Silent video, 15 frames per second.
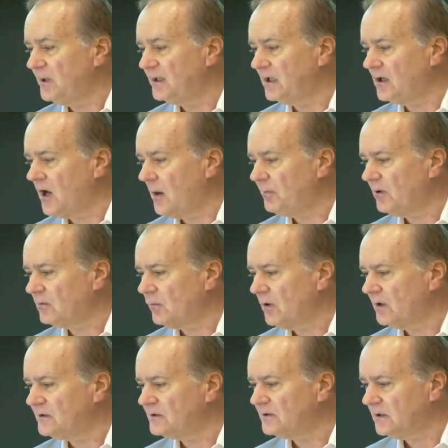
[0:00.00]
picking up on
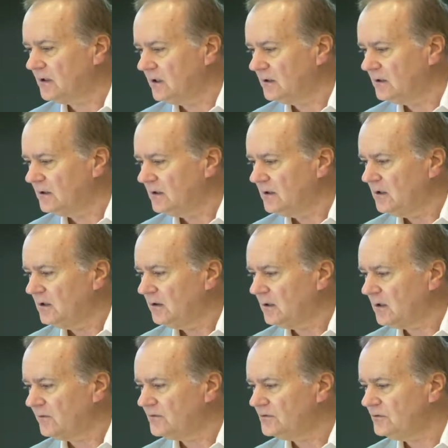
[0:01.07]
what
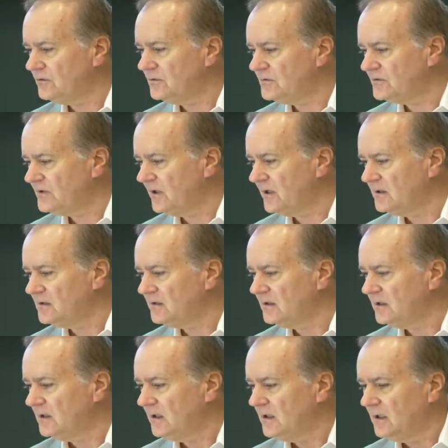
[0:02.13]
one of the students said.